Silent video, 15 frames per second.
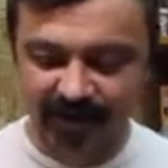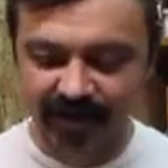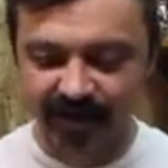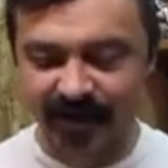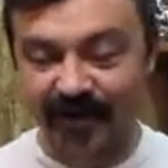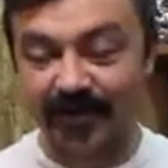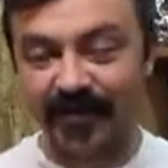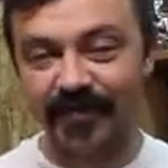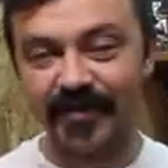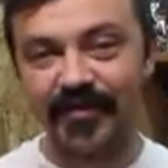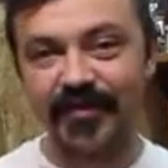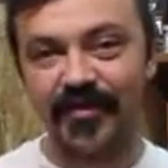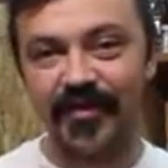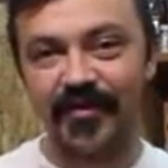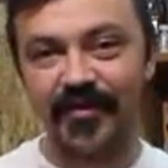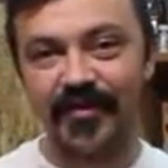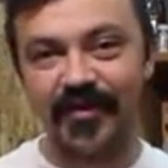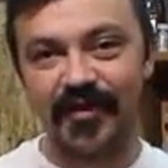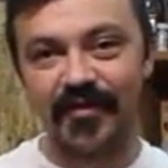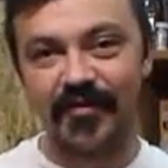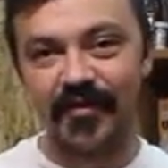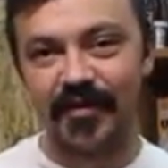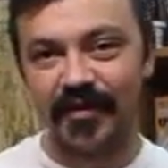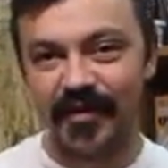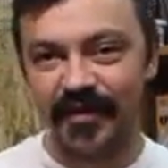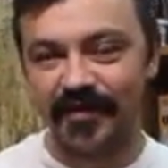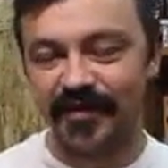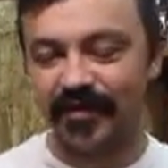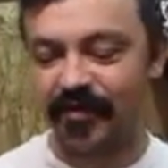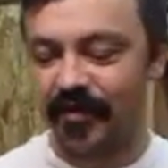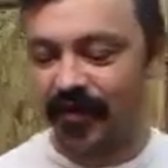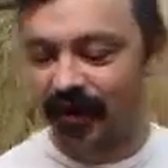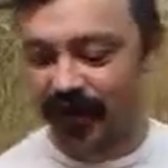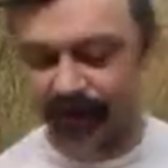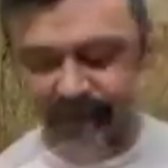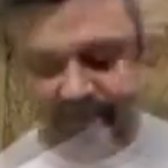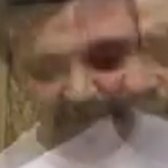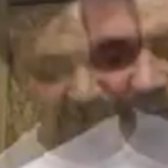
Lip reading: it's nice to start to end with the easier thing. And the